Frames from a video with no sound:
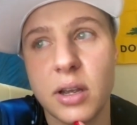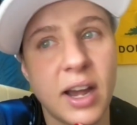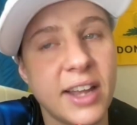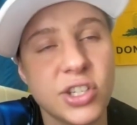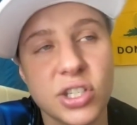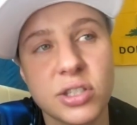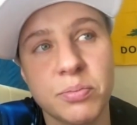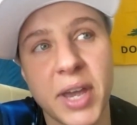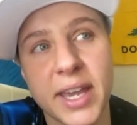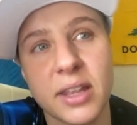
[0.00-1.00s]
I just
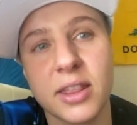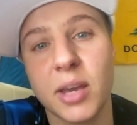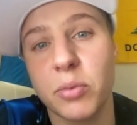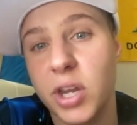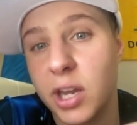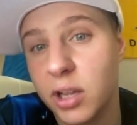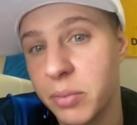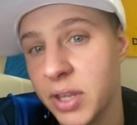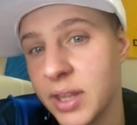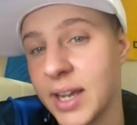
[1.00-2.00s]
begging them kill
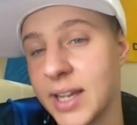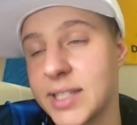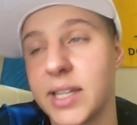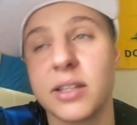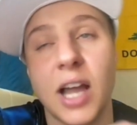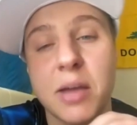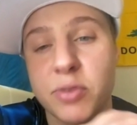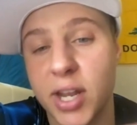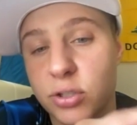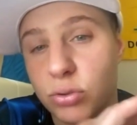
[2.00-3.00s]
me there. I said I'm
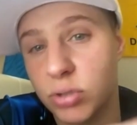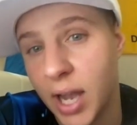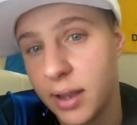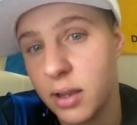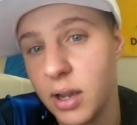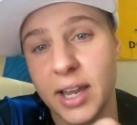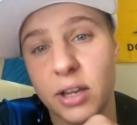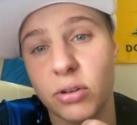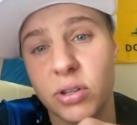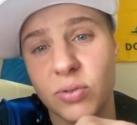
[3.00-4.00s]
ready to die. I
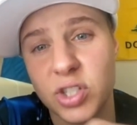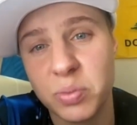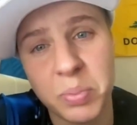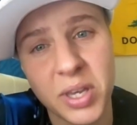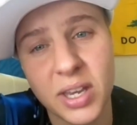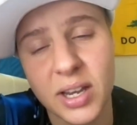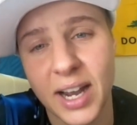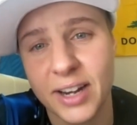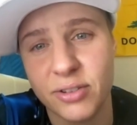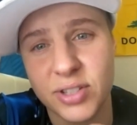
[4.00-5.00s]
cannot even speak.
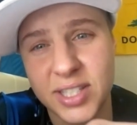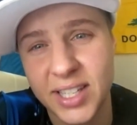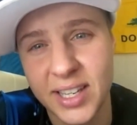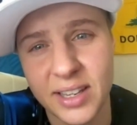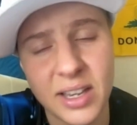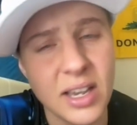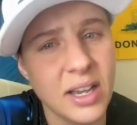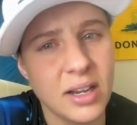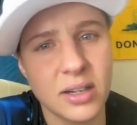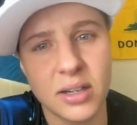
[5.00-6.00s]
I don't see.
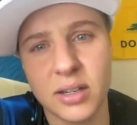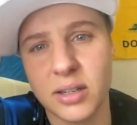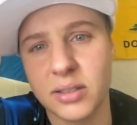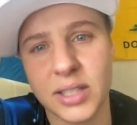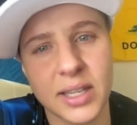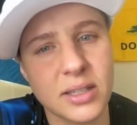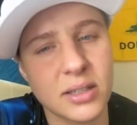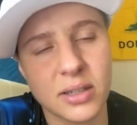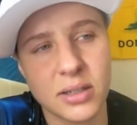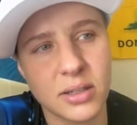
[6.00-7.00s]
Like
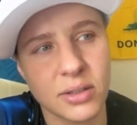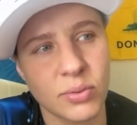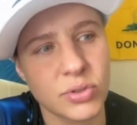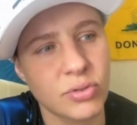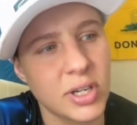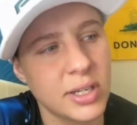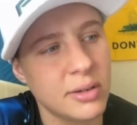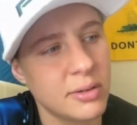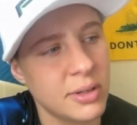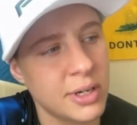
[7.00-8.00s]
it was
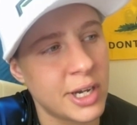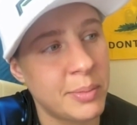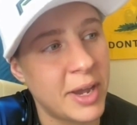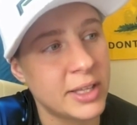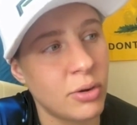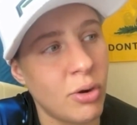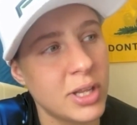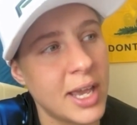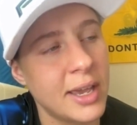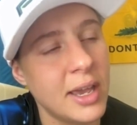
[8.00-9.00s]
really really bad.
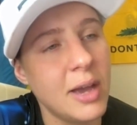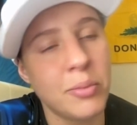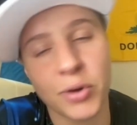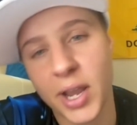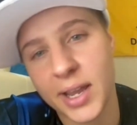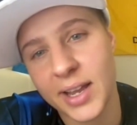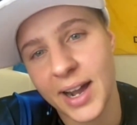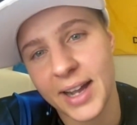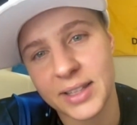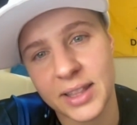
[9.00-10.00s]
All I pray
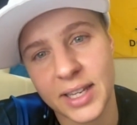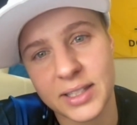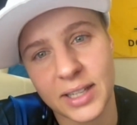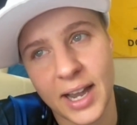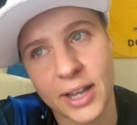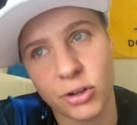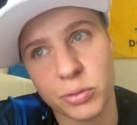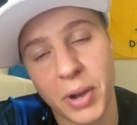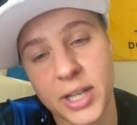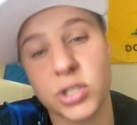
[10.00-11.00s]
God that I
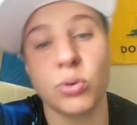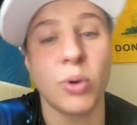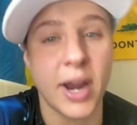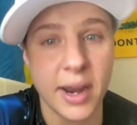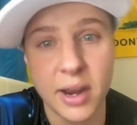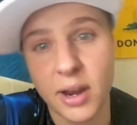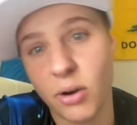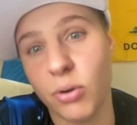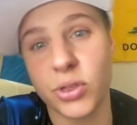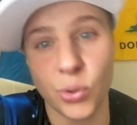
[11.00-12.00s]
not pass away
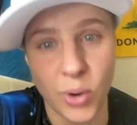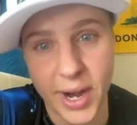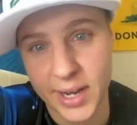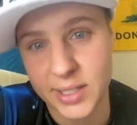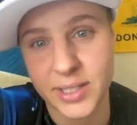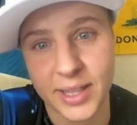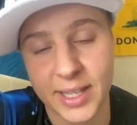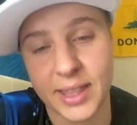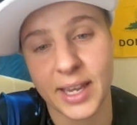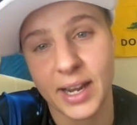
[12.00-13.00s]
on the way
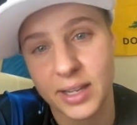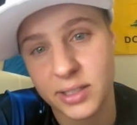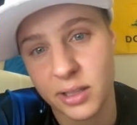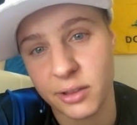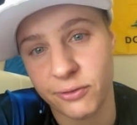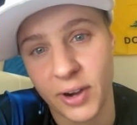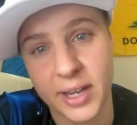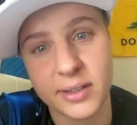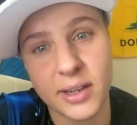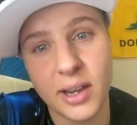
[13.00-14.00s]
instead they cancel the
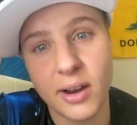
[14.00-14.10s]
fight.